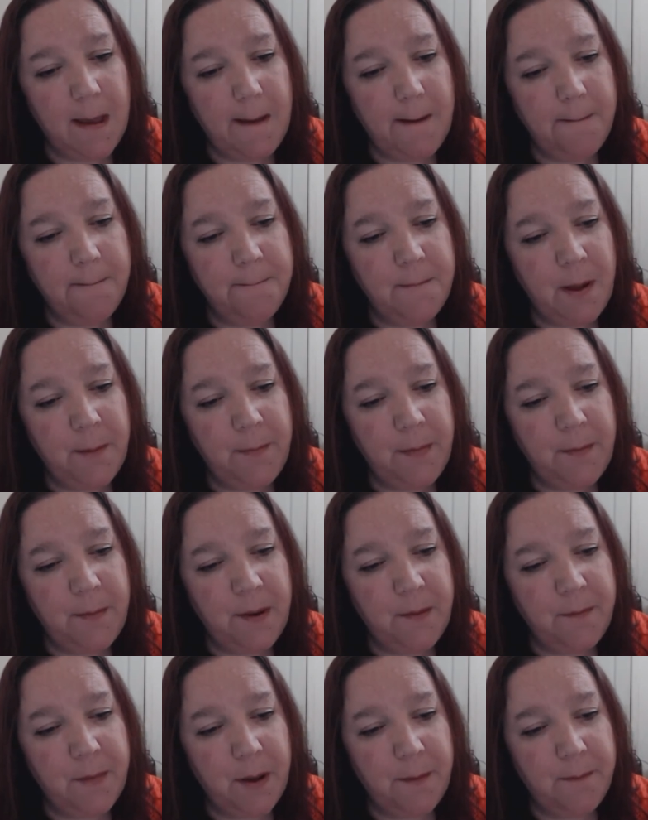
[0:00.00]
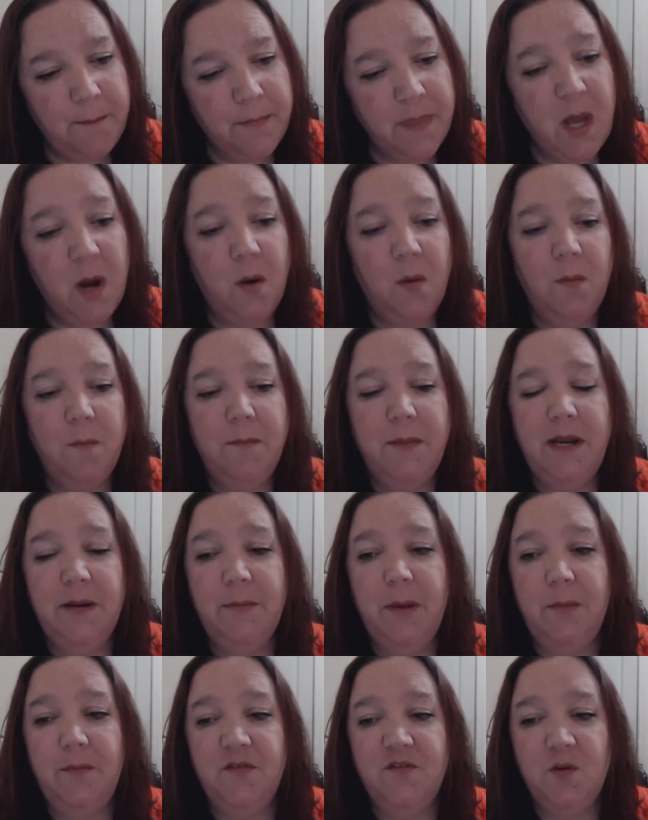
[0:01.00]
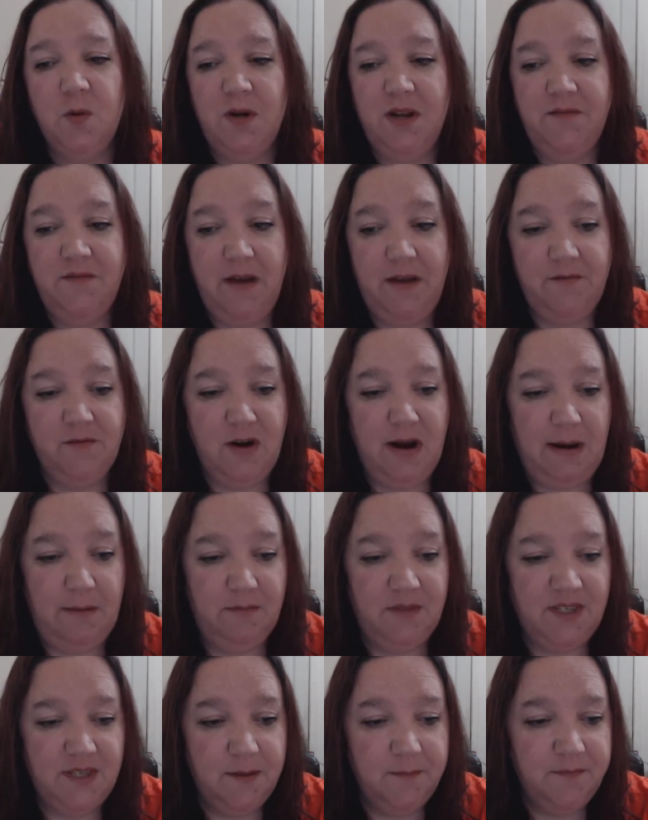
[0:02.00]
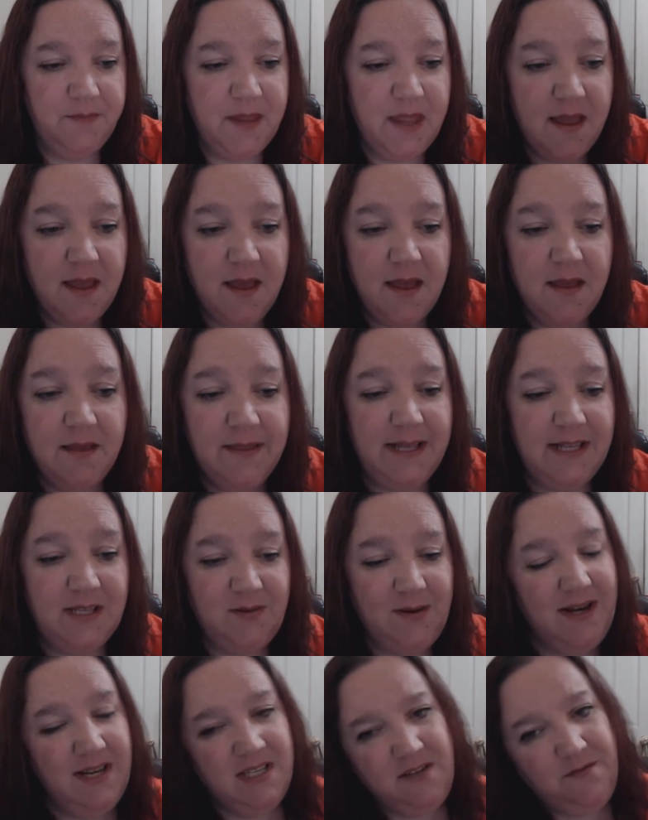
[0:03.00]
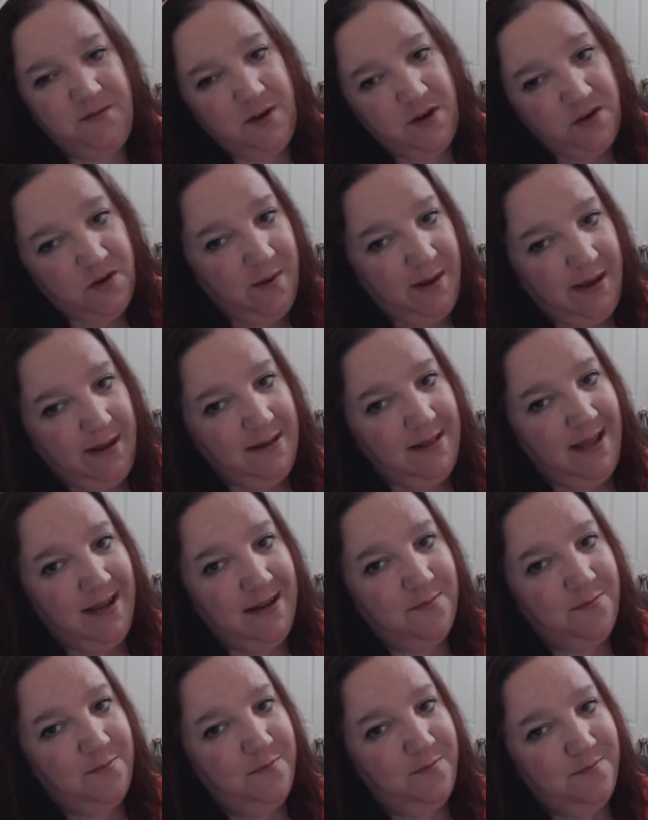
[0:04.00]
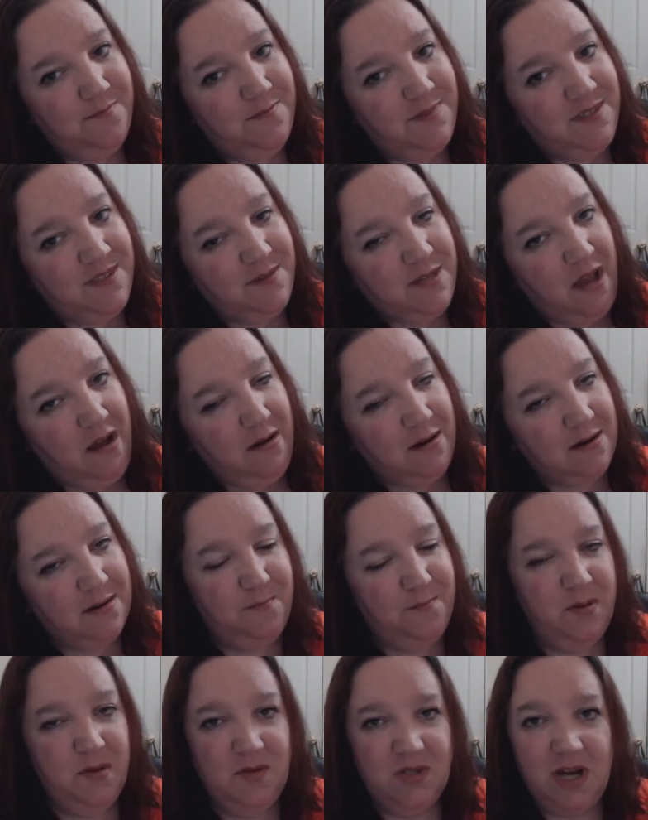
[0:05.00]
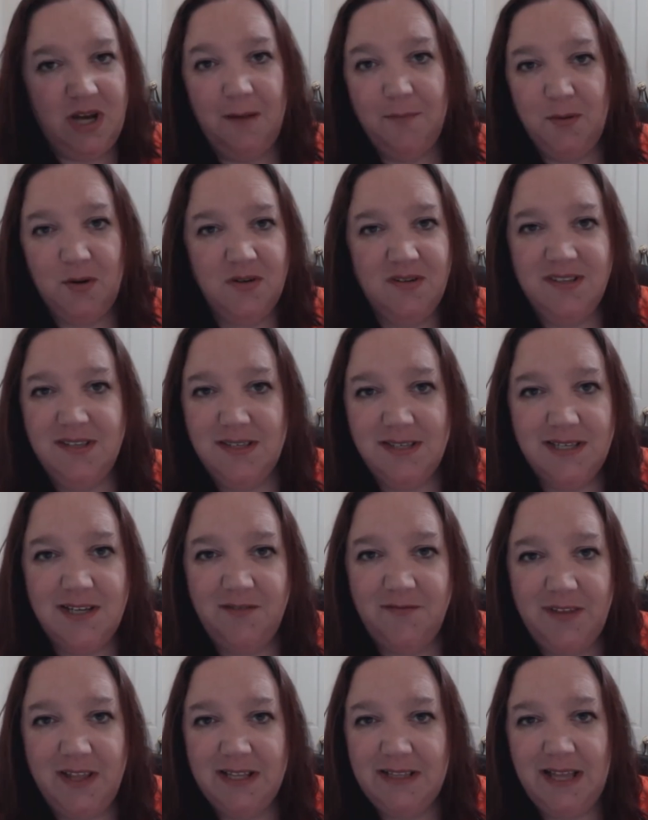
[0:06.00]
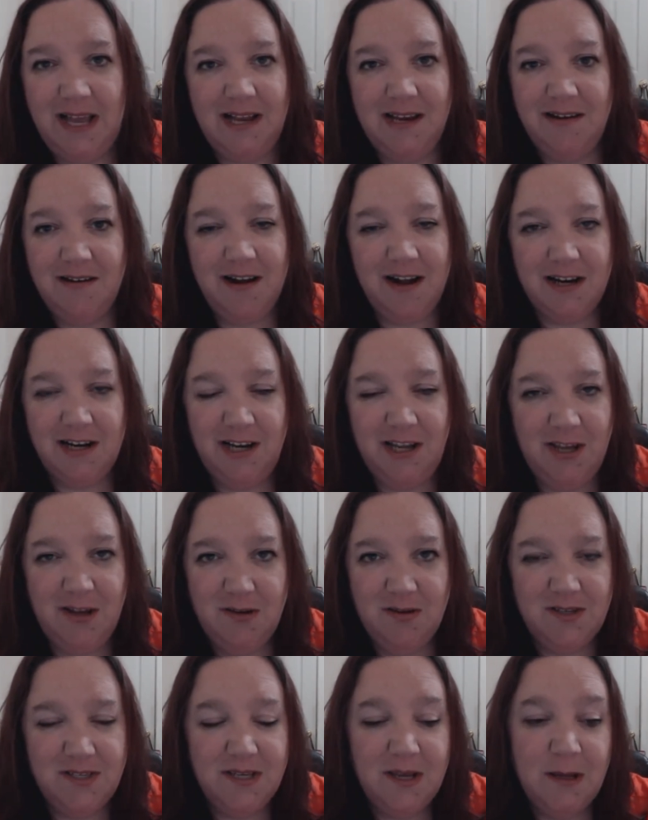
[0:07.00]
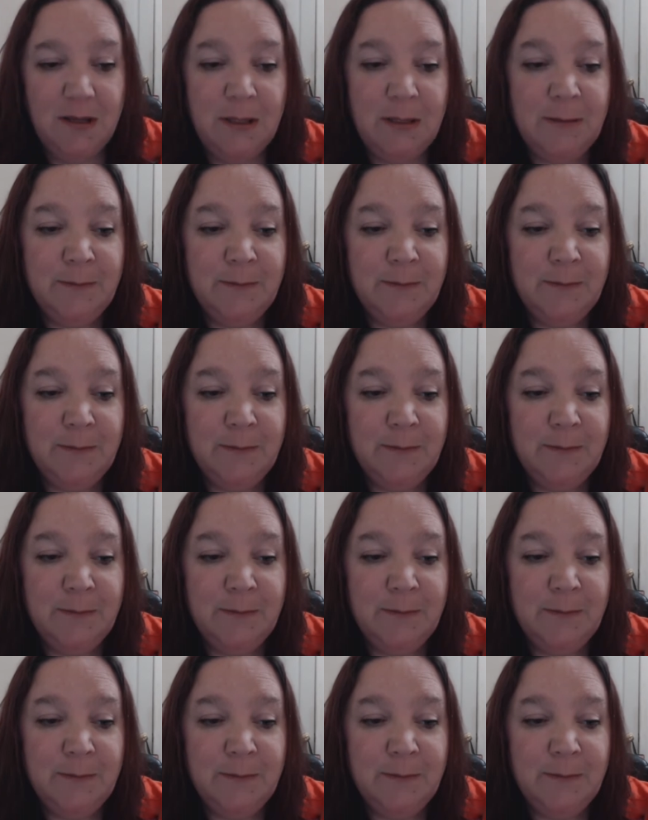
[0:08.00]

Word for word: Um um, um, um, um, no, minimum of 25 grams. That's right, because if you're doing like sock boot toppers and stuff like that, you're not going to use